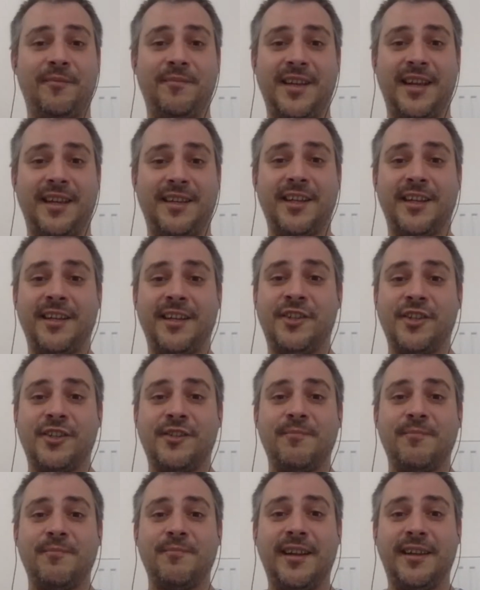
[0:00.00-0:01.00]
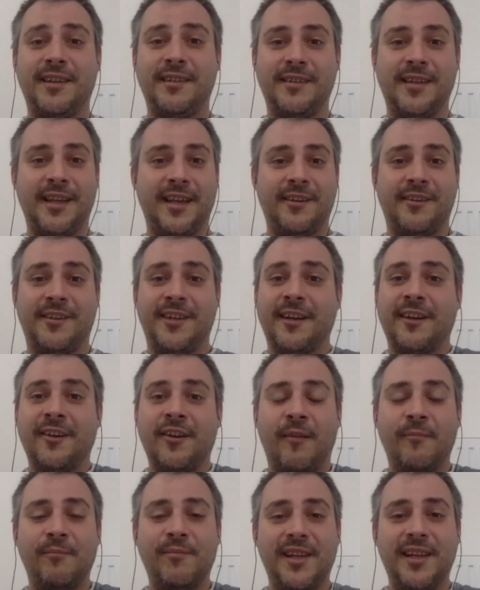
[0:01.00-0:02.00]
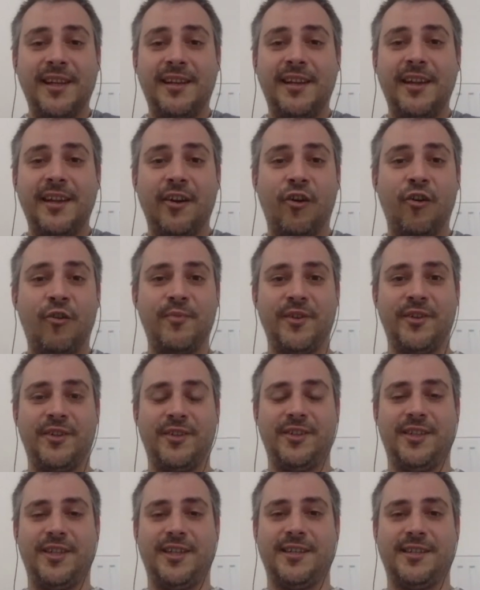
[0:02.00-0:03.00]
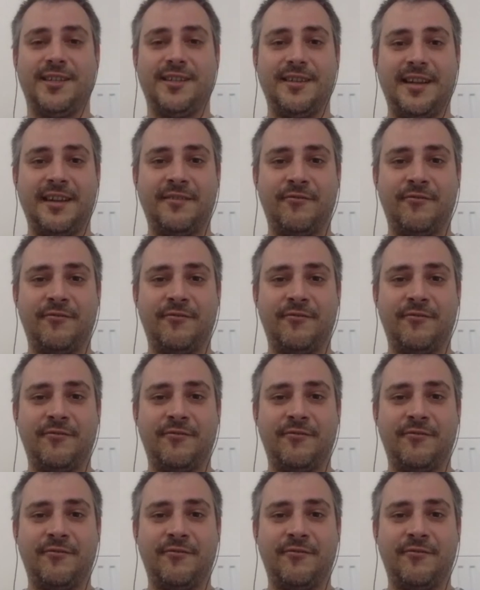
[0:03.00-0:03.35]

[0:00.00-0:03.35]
they just they're completely open to this.